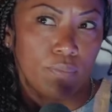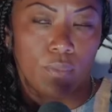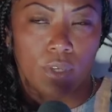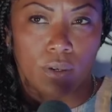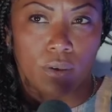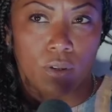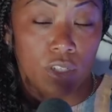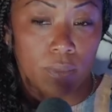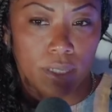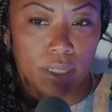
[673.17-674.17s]
you know
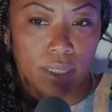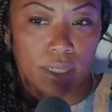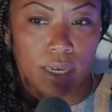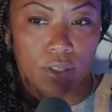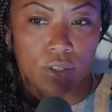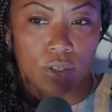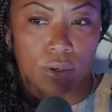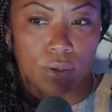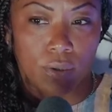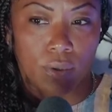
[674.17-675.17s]
ultimately and
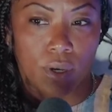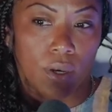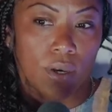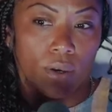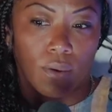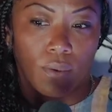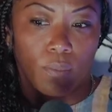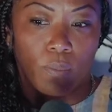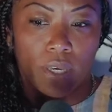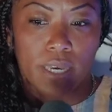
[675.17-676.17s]
so
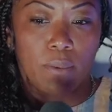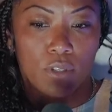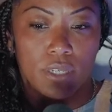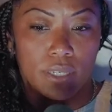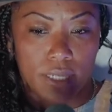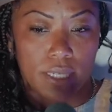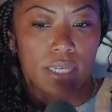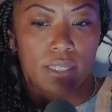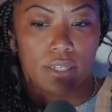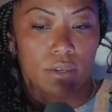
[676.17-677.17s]
being able to
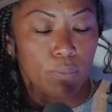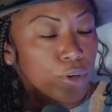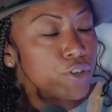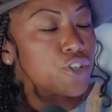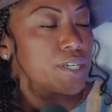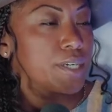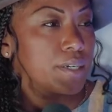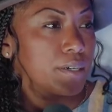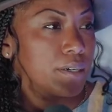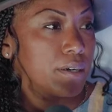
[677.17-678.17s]
see this
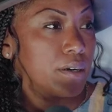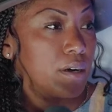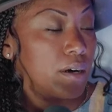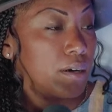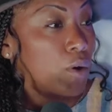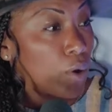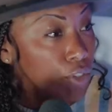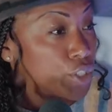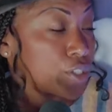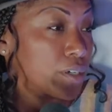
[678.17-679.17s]
emerging uh,
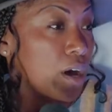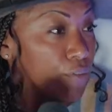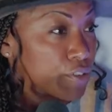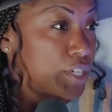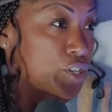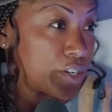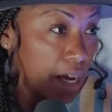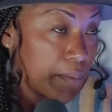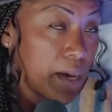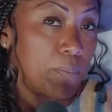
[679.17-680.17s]
culture conversation
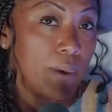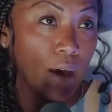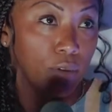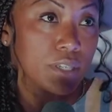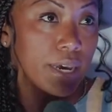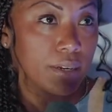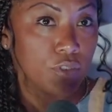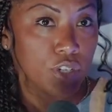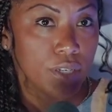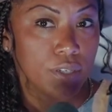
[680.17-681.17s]
come mm-hmm. up outside
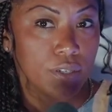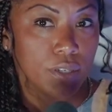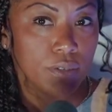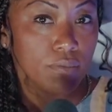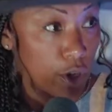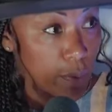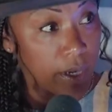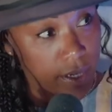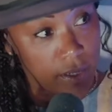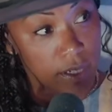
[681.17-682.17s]
of just
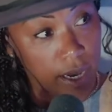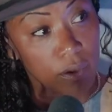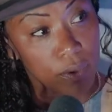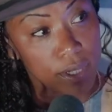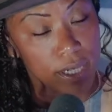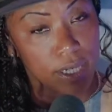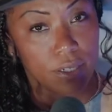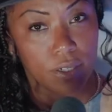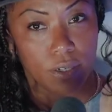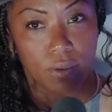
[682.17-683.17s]
european style
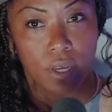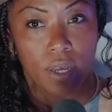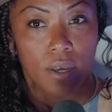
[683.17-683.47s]
cuisine you know